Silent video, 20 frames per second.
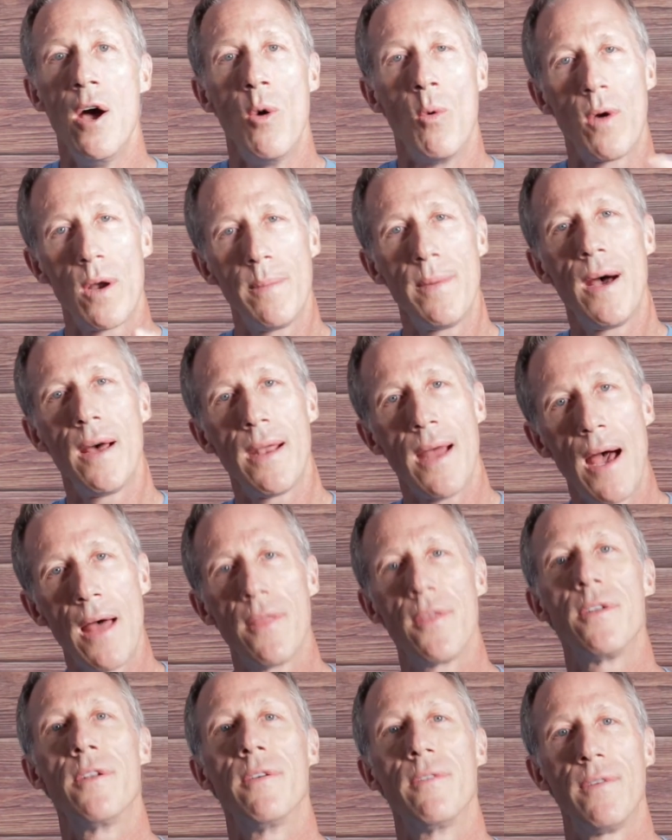What about
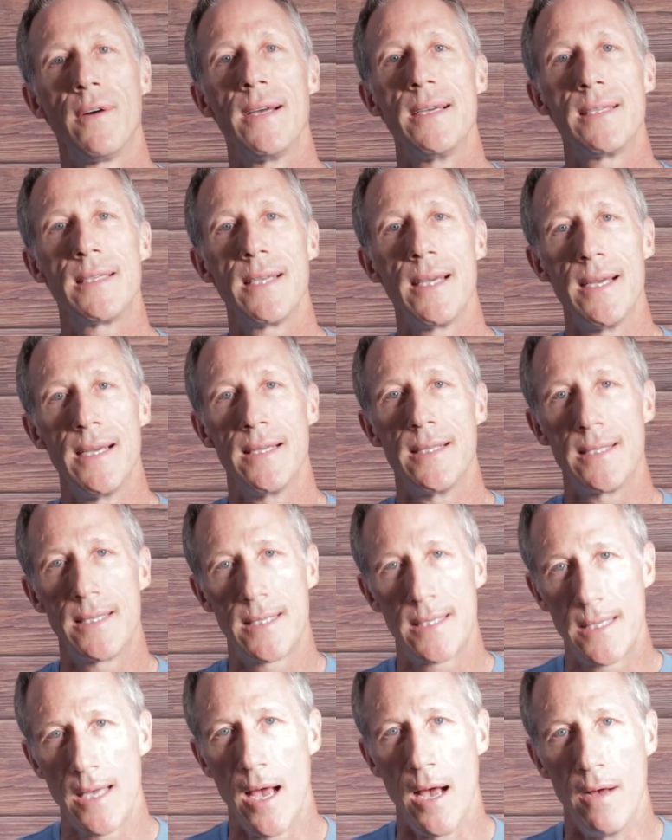on the device
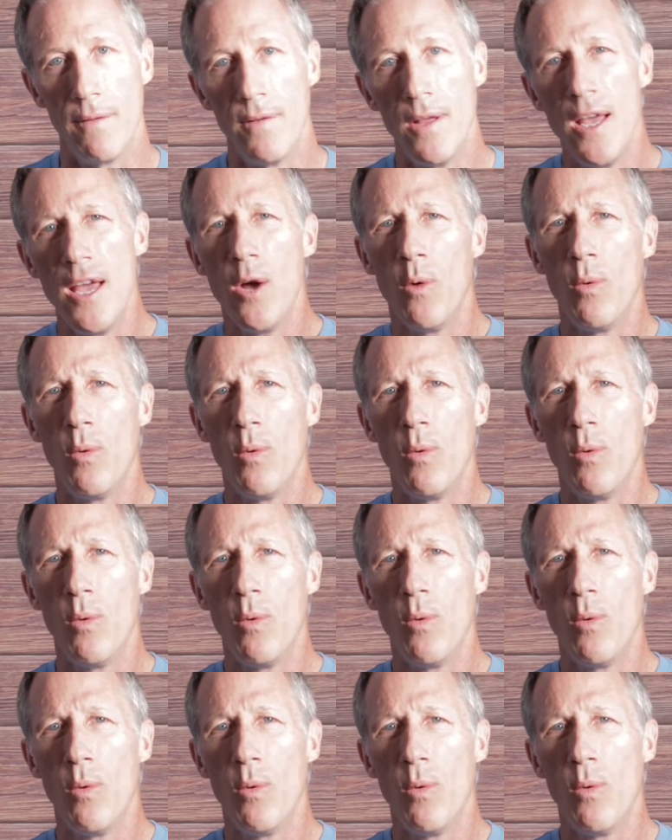itself?